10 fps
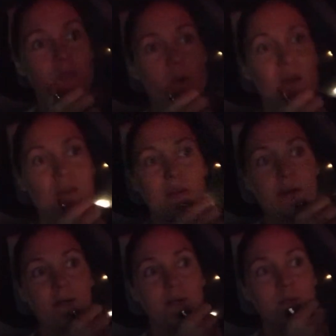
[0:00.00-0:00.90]
when
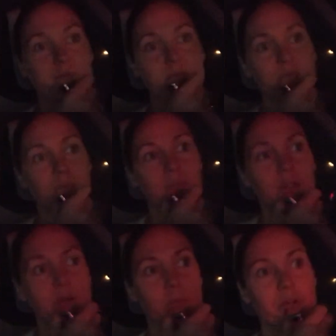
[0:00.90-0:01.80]
um,
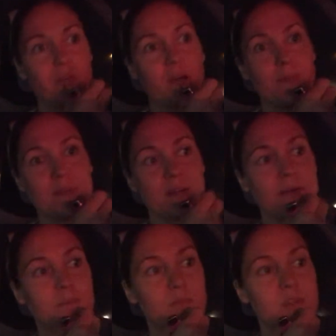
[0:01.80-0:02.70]
you know, when your time is
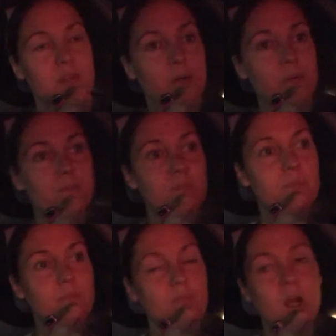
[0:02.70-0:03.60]
up. So,
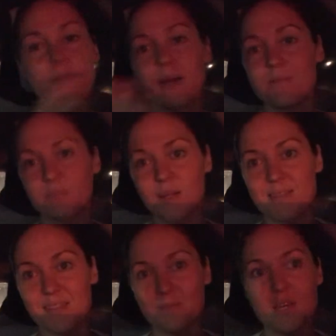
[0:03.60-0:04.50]
okay,
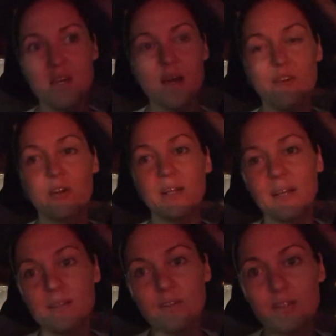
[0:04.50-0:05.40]
that's it. Have a great
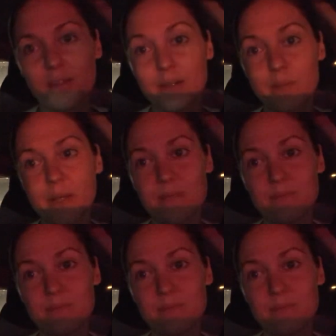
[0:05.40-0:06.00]
night. Talk to you later. Bye.